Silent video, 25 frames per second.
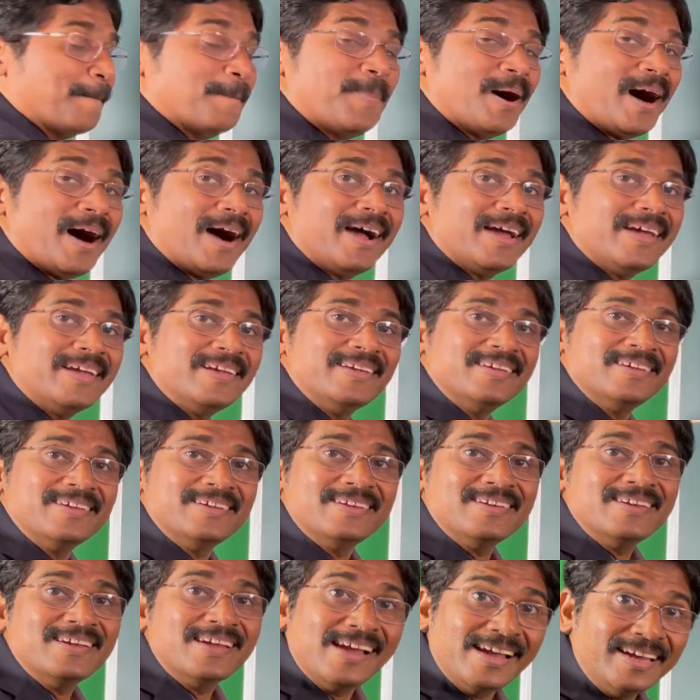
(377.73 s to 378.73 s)
buy
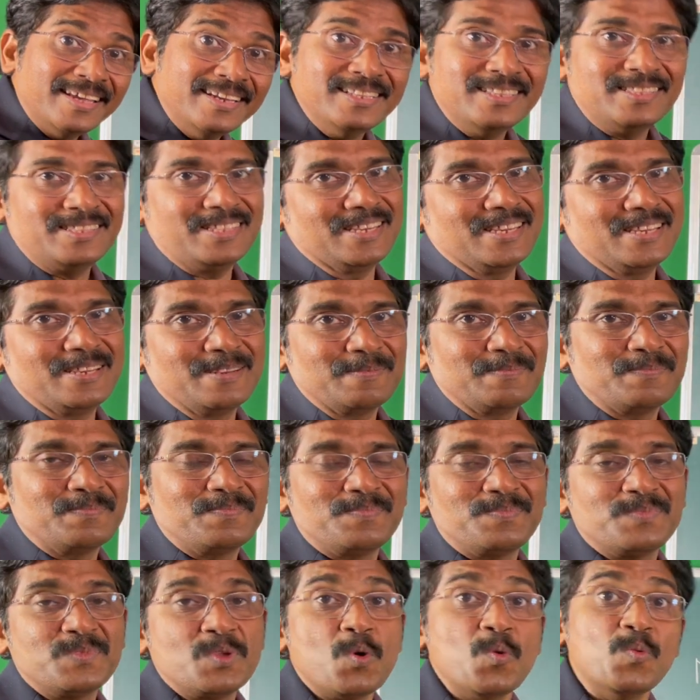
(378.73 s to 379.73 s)
anything.
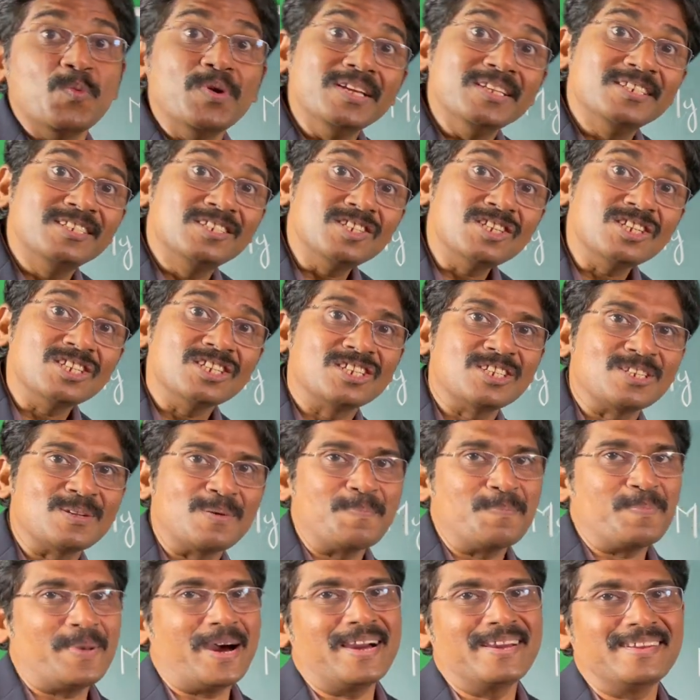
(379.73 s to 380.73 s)
We didn't
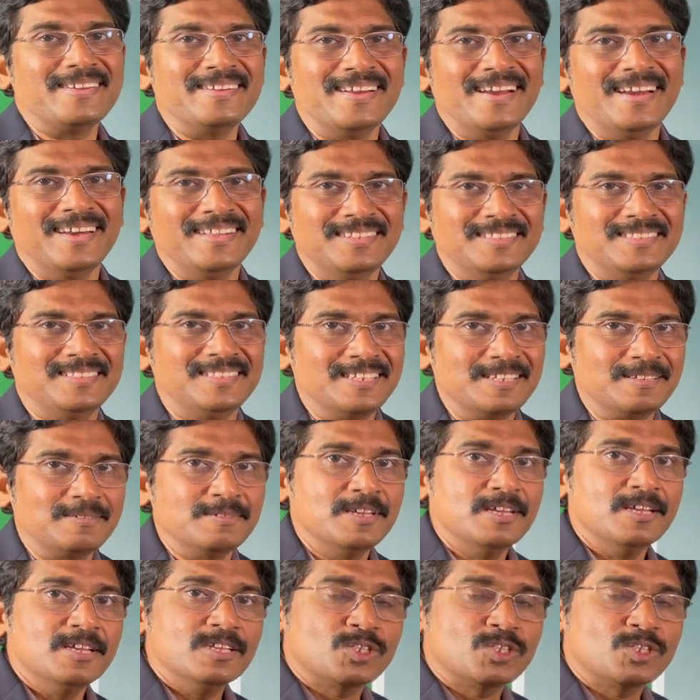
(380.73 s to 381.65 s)
buy anything.